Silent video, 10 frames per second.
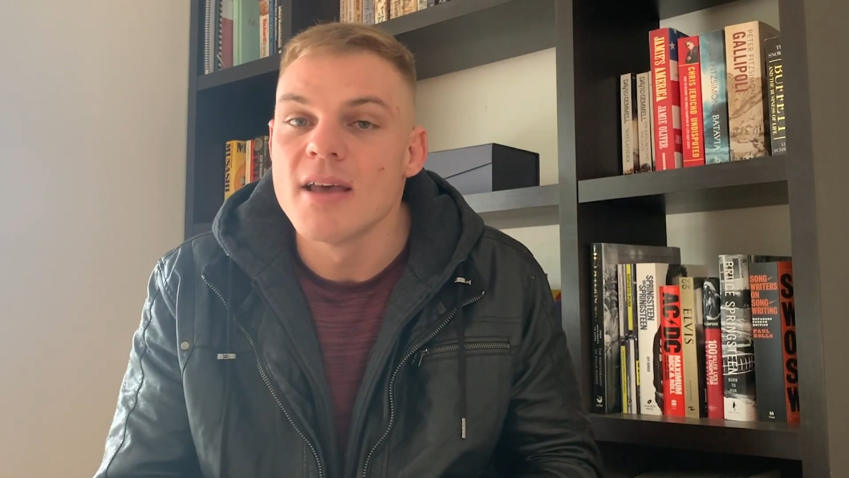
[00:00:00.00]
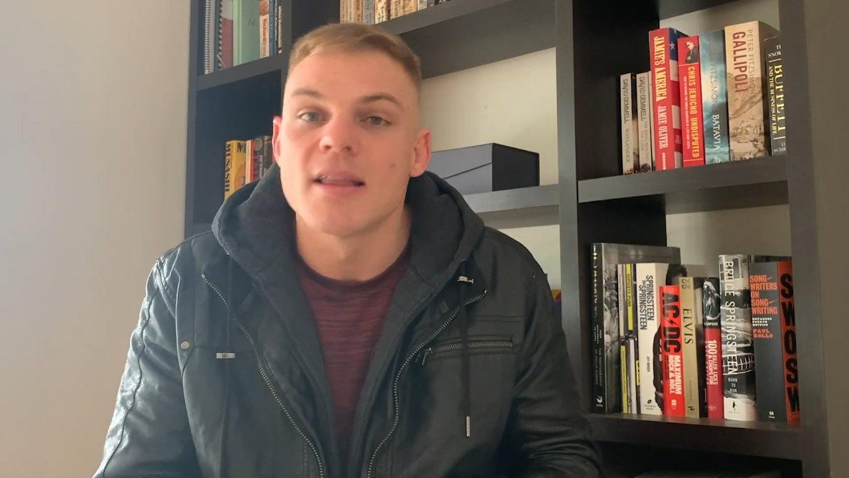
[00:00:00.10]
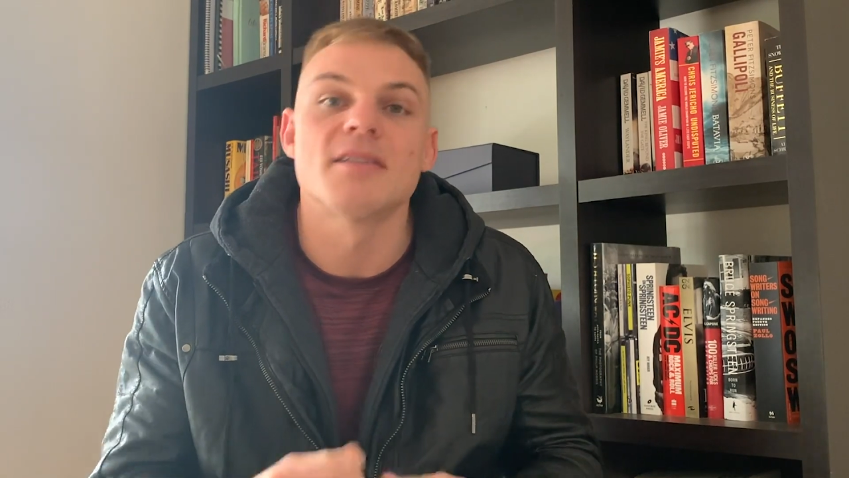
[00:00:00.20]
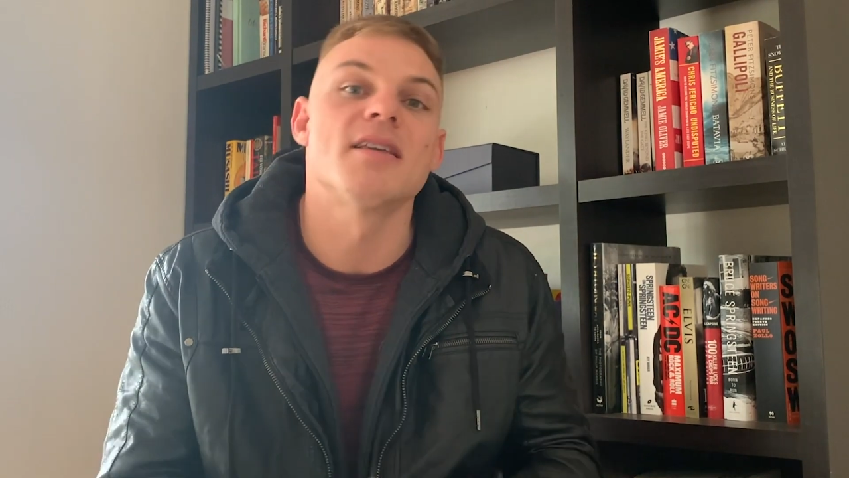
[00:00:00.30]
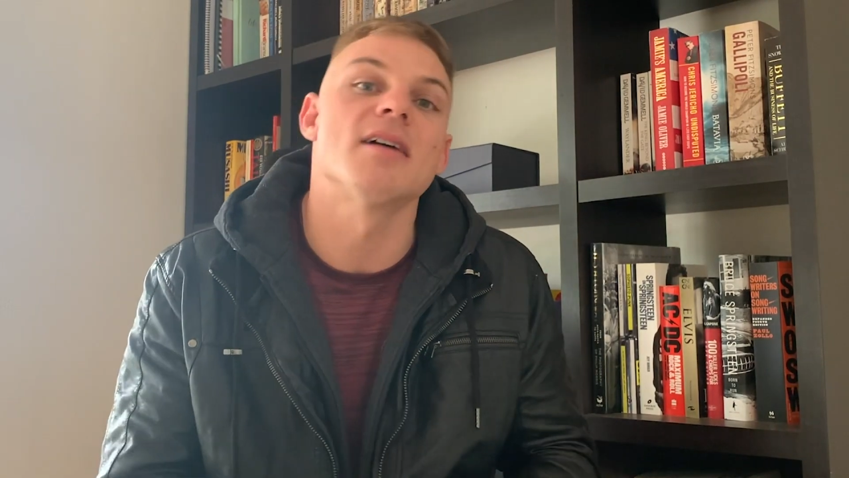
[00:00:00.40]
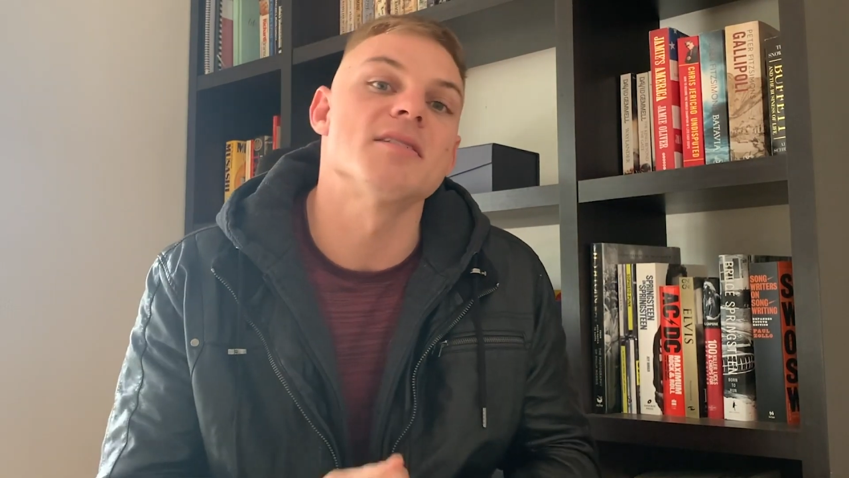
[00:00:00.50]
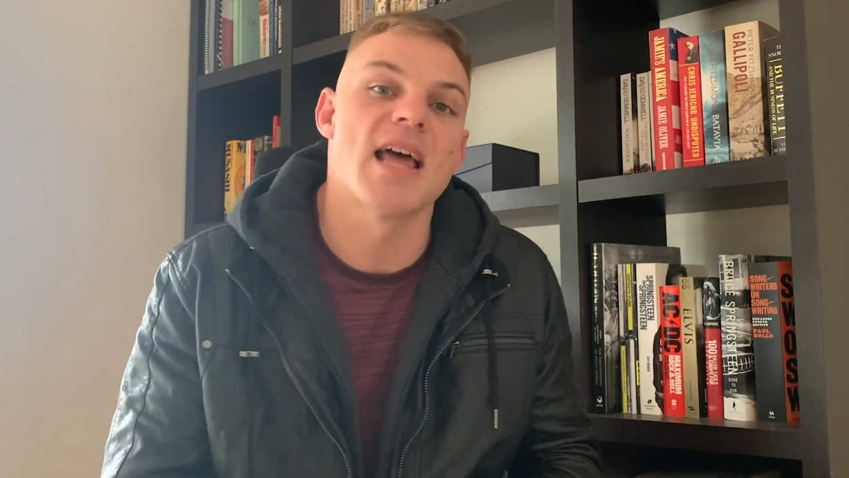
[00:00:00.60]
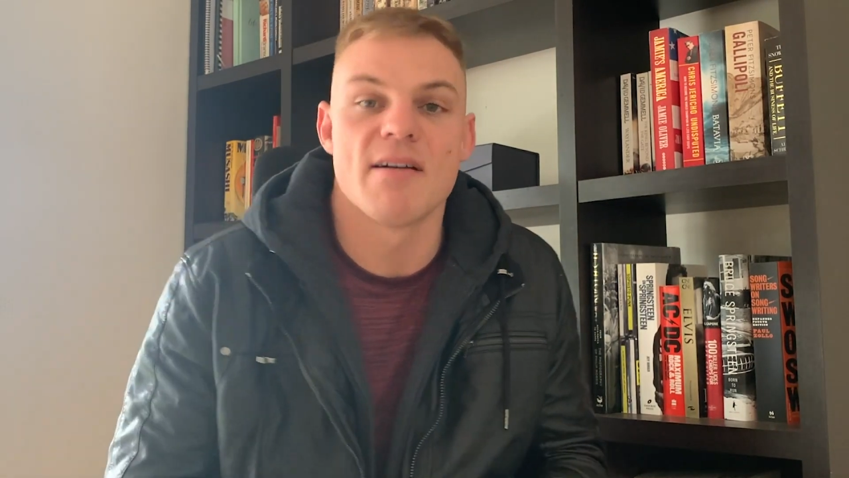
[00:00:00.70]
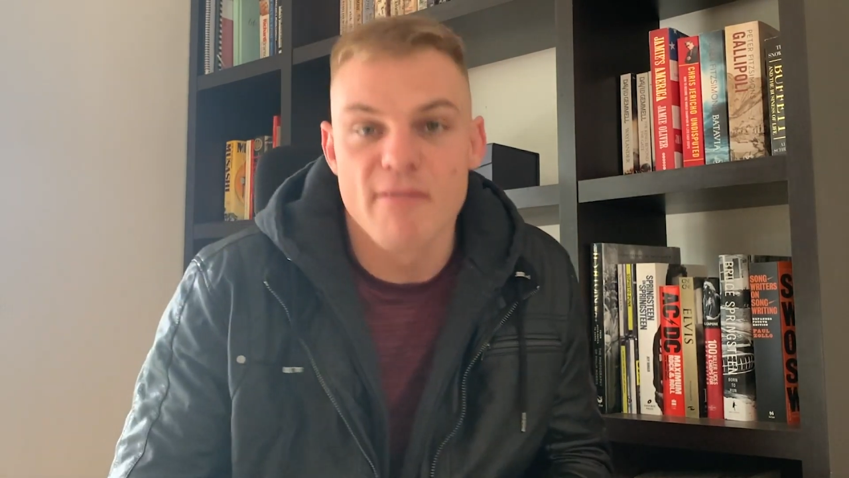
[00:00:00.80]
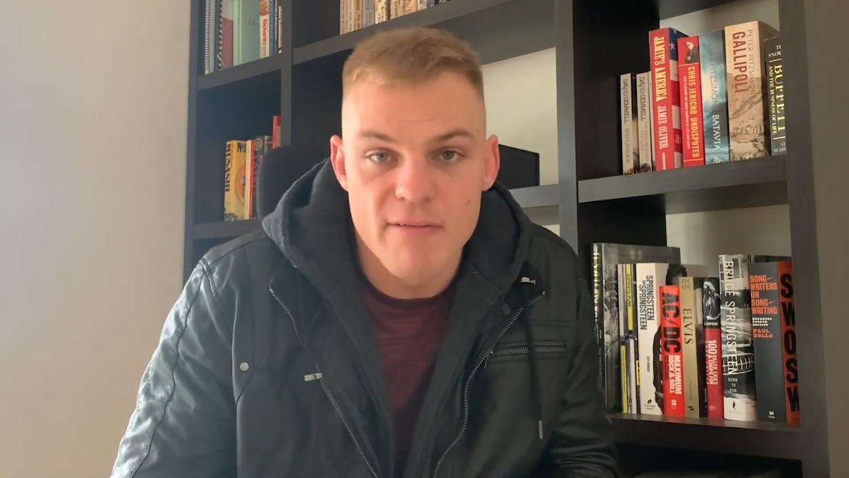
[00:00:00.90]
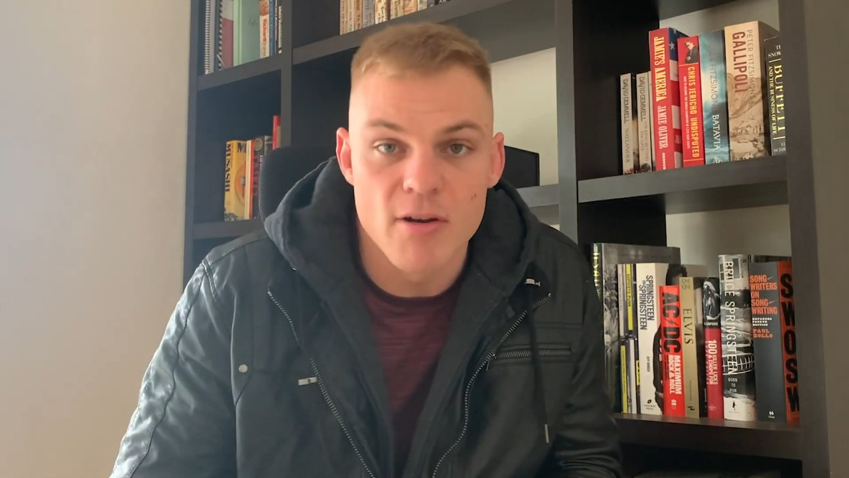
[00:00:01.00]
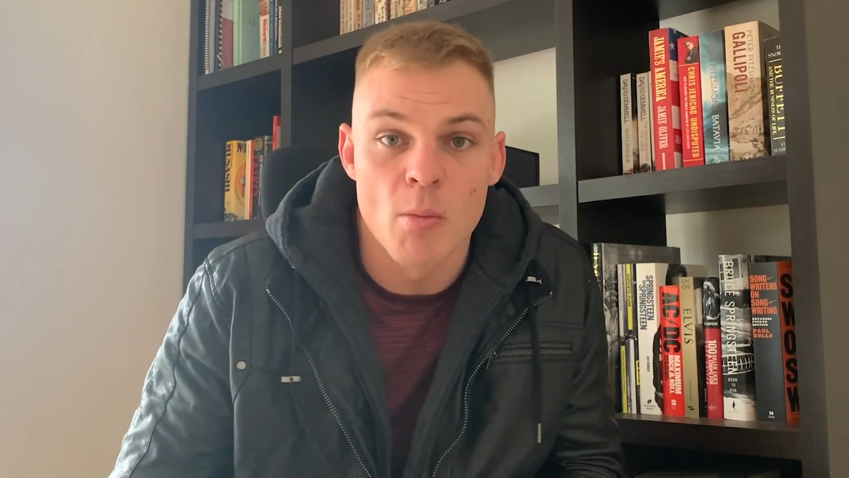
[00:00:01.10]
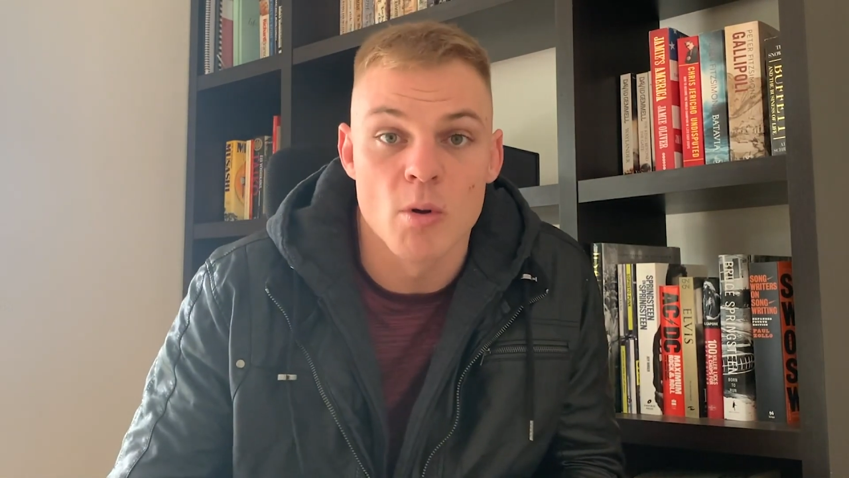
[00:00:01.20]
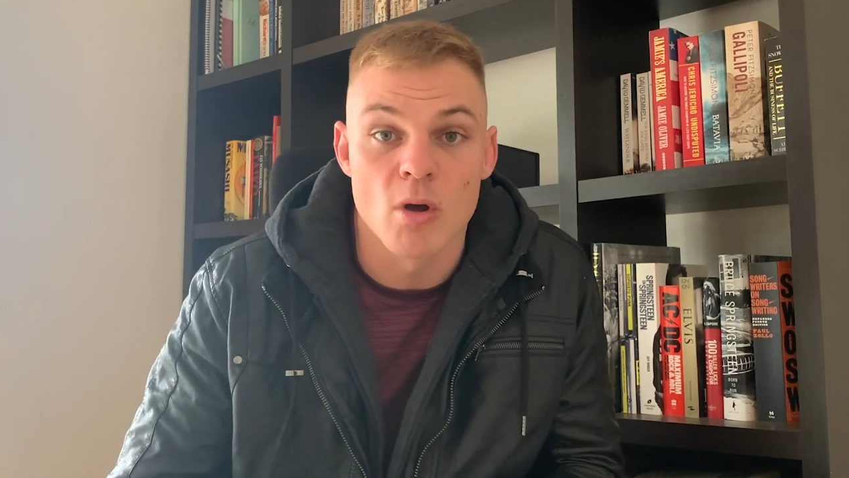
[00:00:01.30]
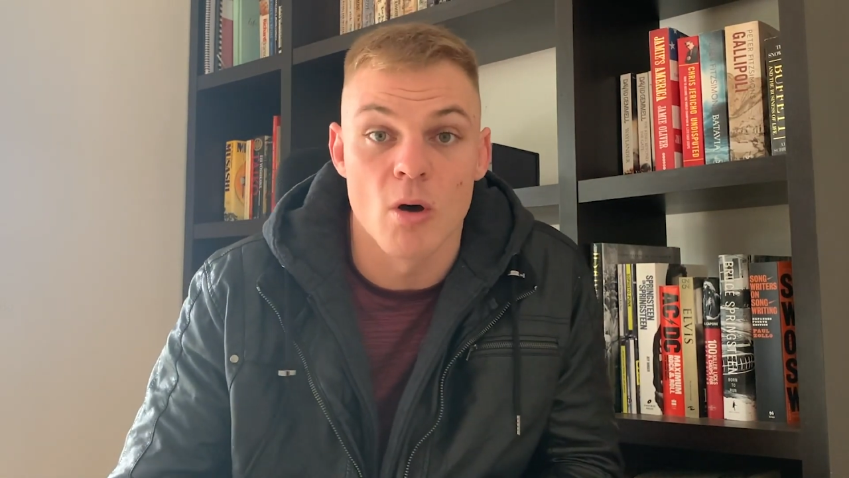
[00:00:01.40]
that doesn't have a
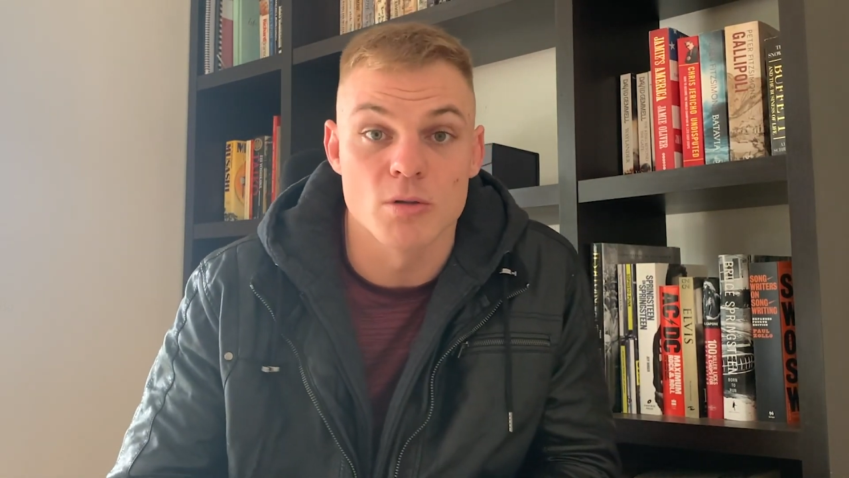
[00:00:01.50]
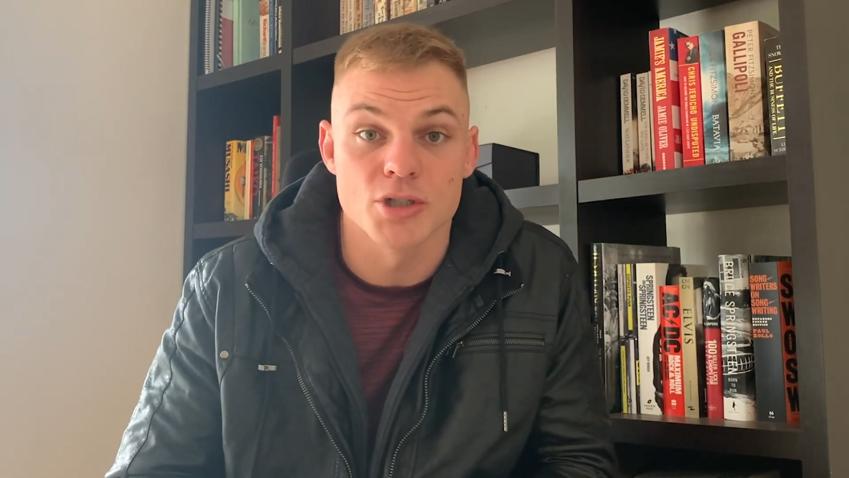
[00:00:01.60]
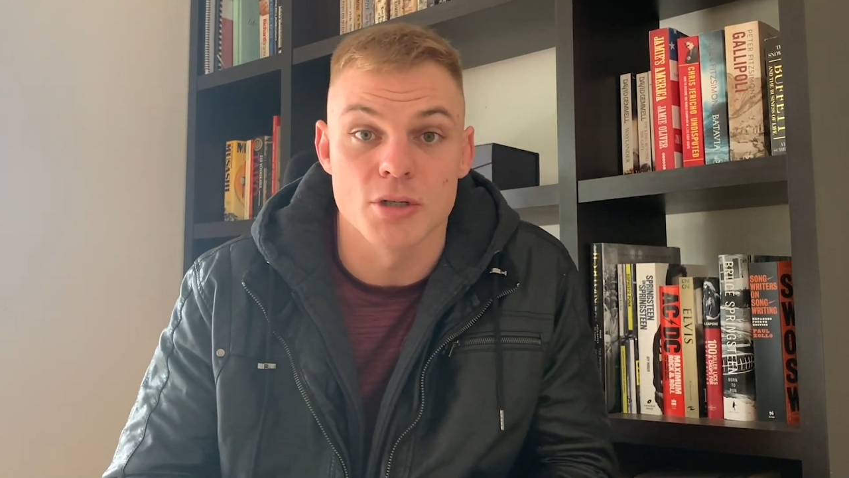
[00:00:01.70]
phenomenal culture.